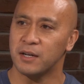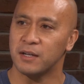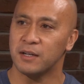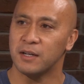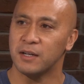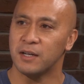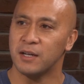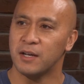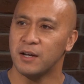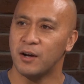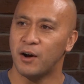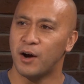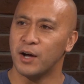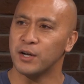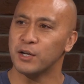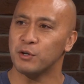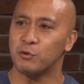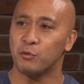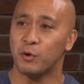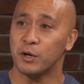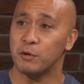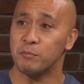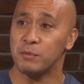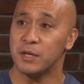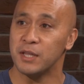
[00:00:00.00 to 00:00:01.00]
And I
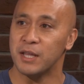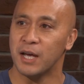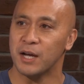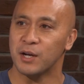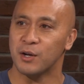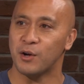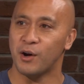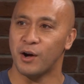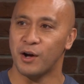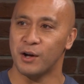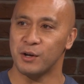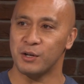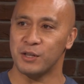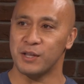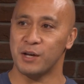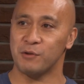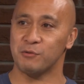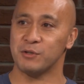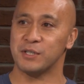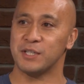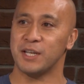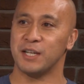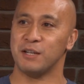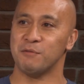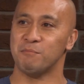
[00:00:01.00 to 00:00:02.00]
didn't want to be that guy that
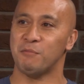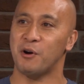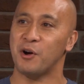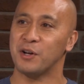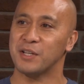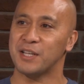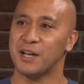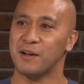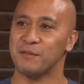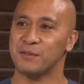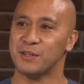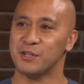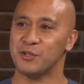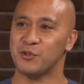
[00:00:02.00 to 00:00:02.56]
was getting mocked after